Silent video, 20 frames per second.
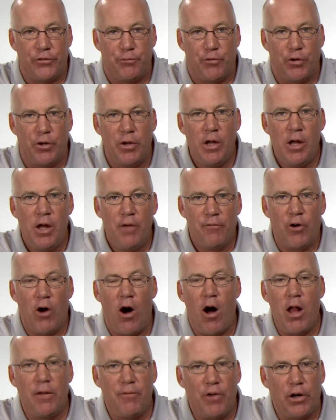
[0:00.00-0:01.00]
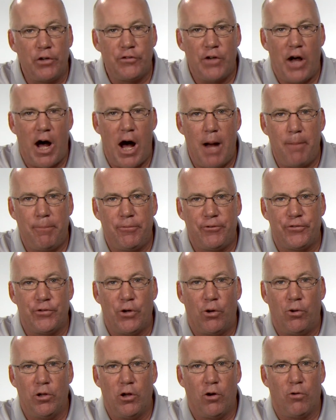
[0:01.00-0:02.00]
For all of our top
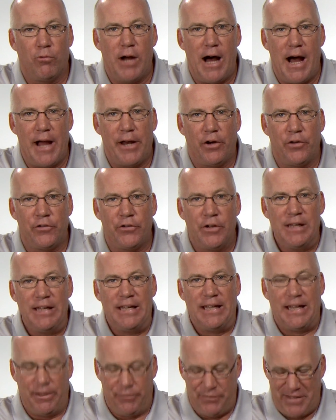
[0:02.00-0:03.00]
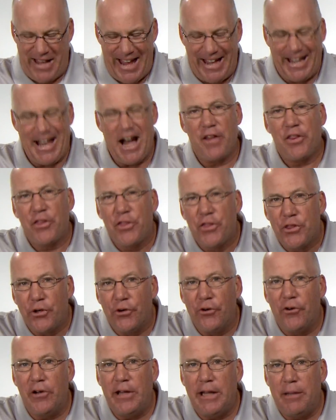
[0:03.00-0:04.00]
solo riders, if they got
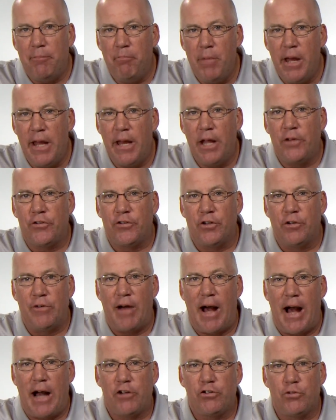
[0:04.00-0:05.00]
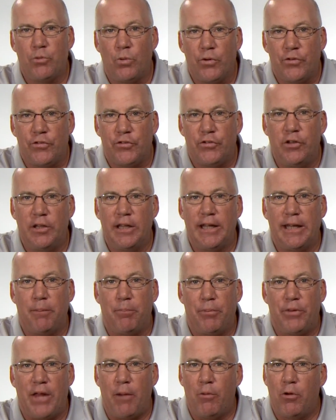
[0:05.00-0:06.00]
30 minutes of actual
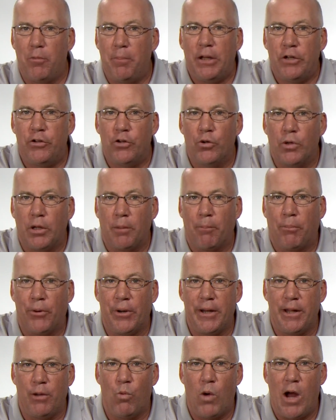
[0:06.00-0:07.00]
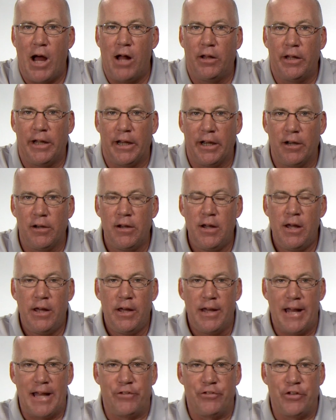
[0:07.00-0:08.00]
sleep, they would be doing pretty well here.
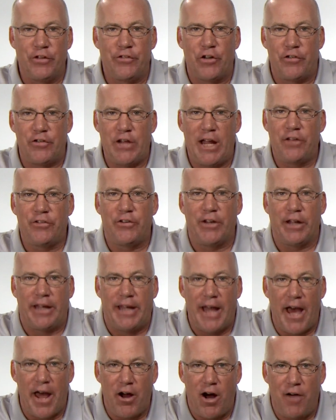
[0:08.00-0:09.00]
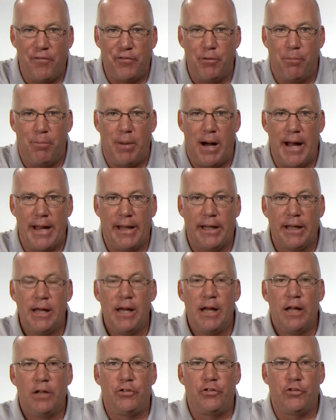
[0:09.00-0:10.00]
It's just a chance to get off the bike,
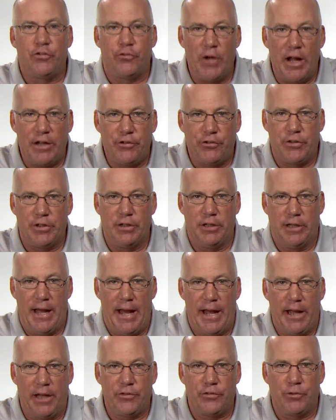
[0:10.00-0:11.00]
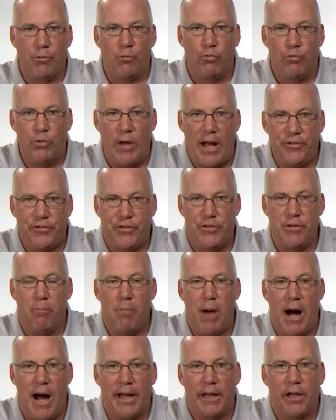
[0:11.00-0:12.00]
stretch the legs, rest the
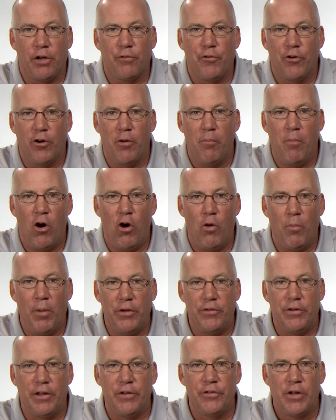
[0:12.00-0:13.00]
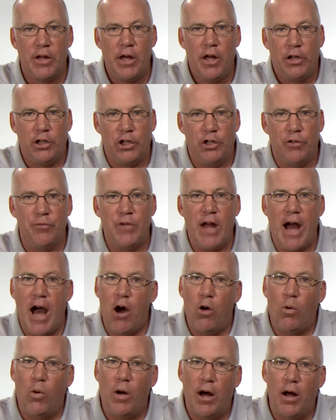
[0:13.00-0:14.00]
mind for a moment, as you're
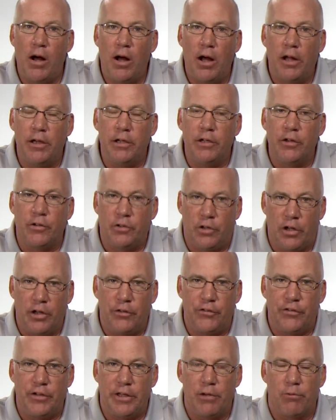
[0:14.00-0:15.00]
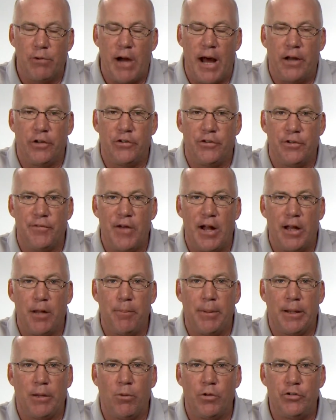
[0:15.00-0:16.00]
going to see the riders
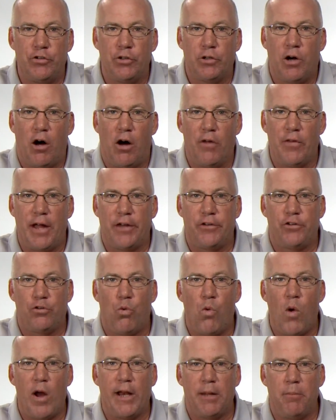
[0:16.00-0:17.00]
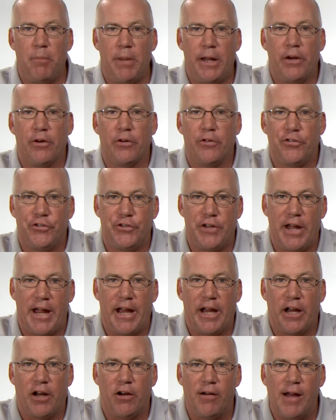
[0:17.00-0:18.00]
developing what you call that 20-meter
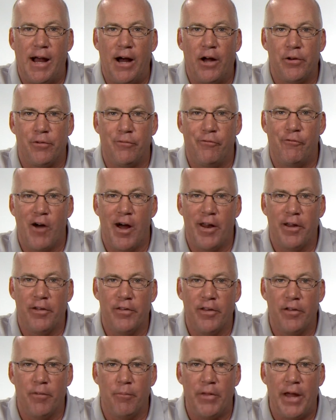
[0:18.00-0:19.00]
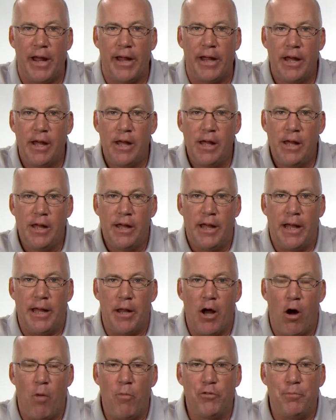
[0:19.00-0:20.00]
stare out in front of them. It
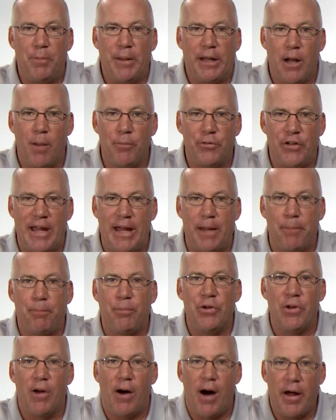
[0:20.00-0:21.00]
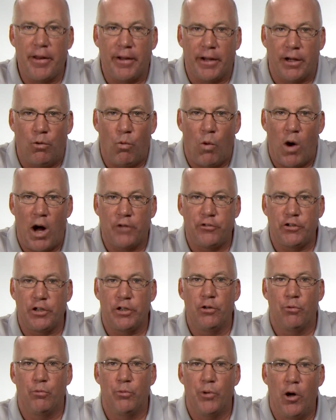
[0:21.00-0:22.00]
almost becomes hypnotic watching
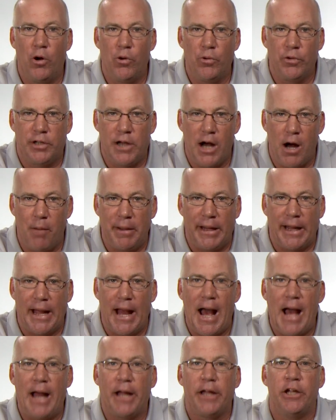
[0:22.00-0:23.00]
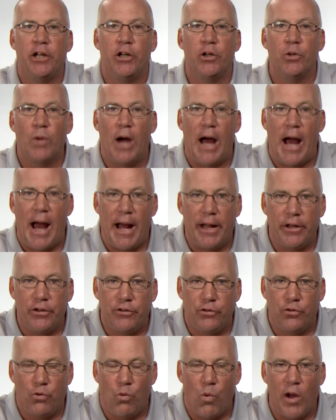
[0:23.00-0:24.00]
the road coming at you
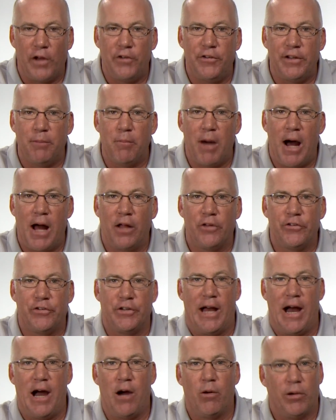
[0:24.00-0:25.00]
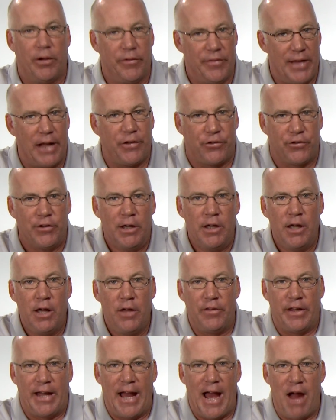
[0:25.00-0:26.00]
at 20 miles an hour, and that's
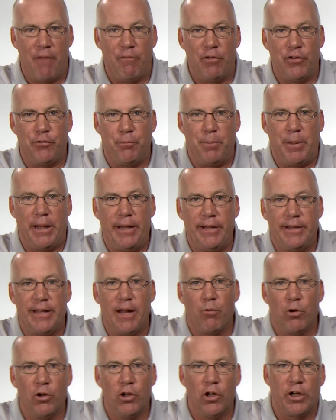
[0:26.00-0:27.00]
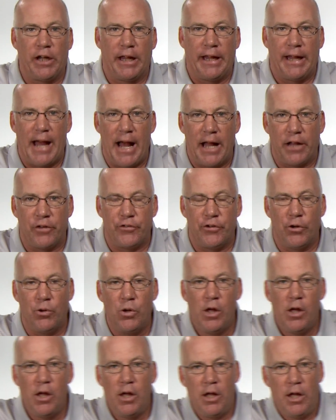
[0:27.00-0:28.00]
the average speed that we're looking at. So
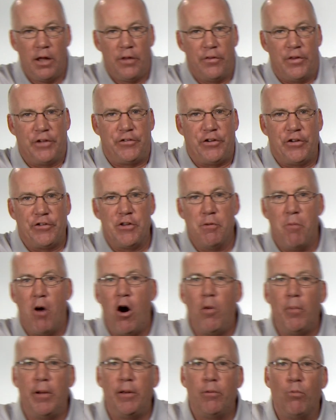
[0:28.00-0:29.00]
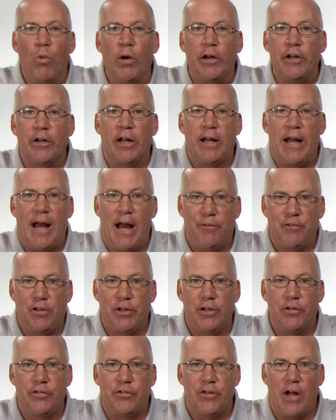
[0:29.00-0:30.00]
this is the moment where you're going to have to
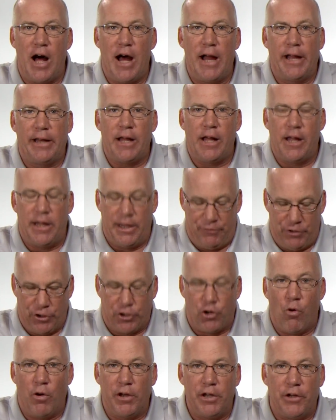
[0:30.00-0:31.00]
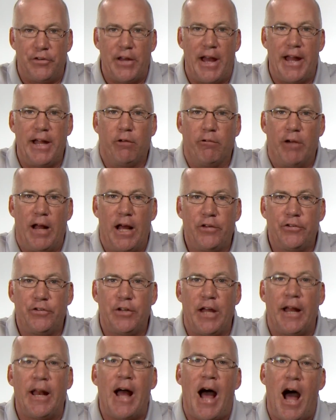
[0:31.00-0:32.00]
decide if you're going to take rest
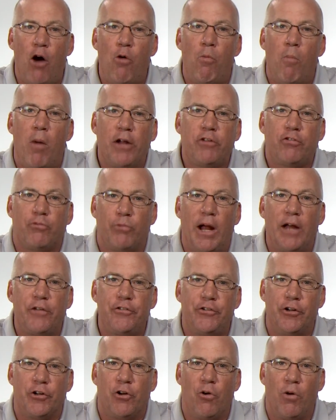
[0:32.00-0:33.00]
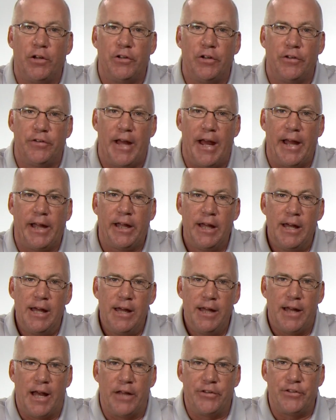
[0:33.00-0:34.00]
and how much rest you're going to take,
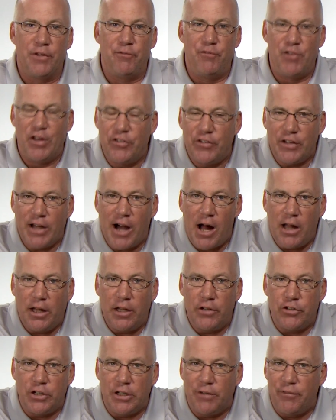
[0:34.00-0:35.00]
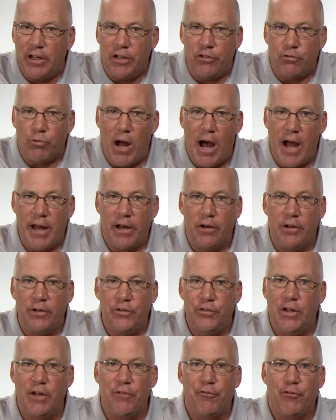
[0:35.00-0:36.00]
as the physiology of each rider is
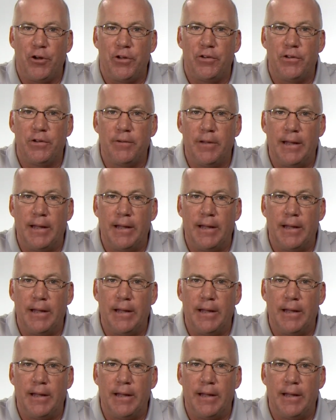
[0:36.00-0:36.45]
different.